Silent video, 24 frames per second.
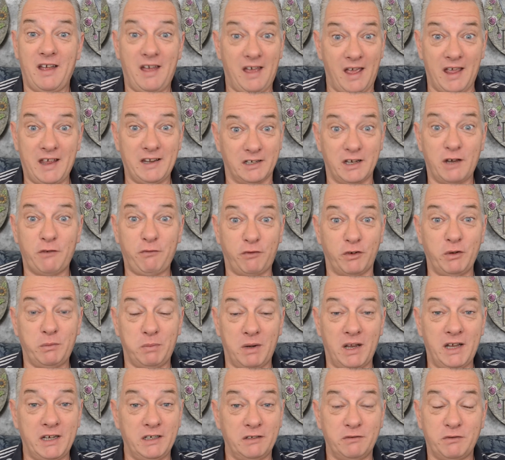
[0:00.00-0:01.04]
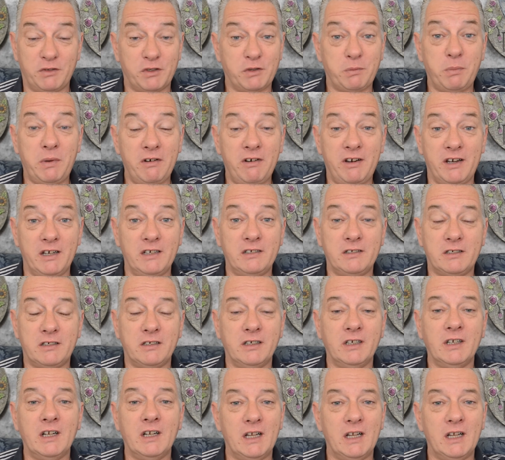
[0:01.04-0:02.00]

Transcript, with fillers: and every plane of spirit.